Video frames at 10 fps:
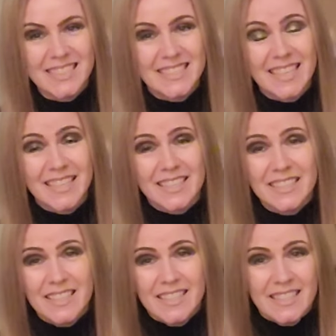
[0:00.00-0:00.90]
So,
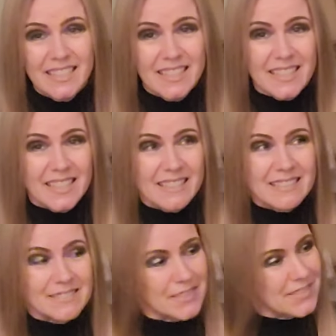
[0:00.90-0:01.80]

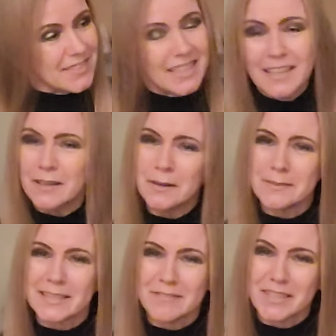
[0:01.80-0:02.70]
where
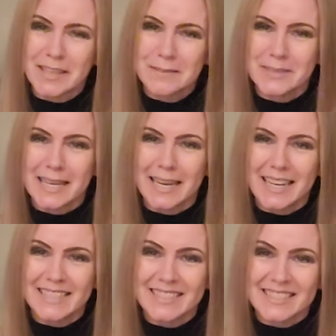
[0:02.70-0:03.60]
was I even going with that?
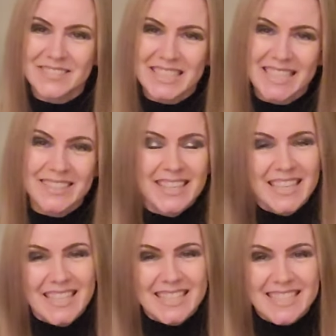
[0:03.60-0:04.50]
I don't even know.
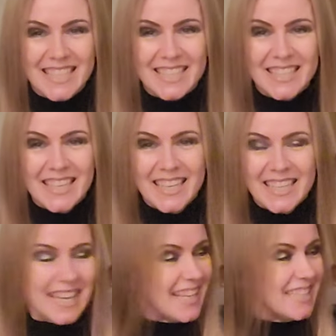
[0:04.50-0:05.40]
So,
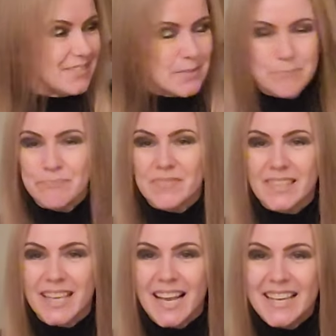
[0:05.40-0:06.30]
yeah, anyway.
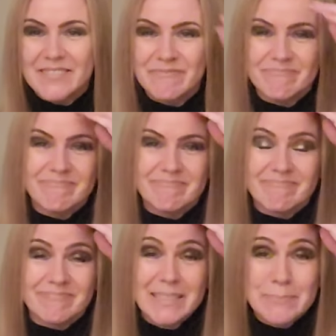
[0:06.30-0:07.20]

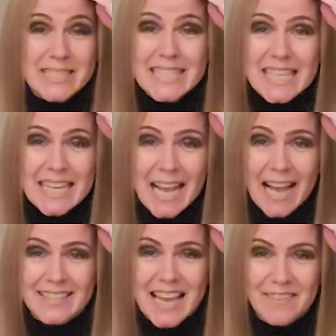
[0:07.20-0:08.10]
Been busy,
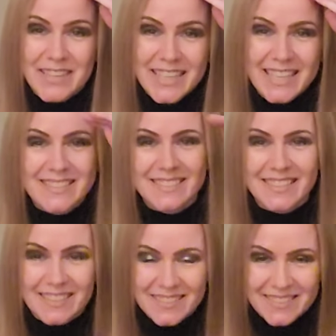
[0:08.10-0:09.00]
as ever, as
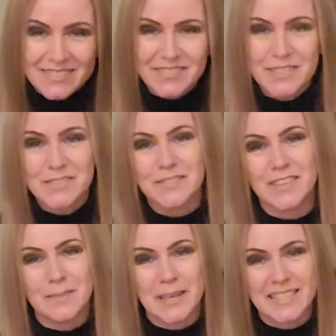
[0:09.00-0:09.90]
those who
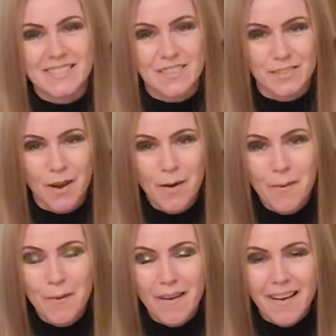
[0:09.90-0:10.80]
follow me on Insta
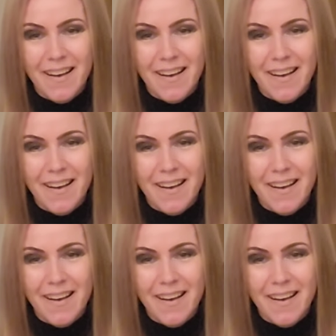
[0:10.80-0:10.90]
know.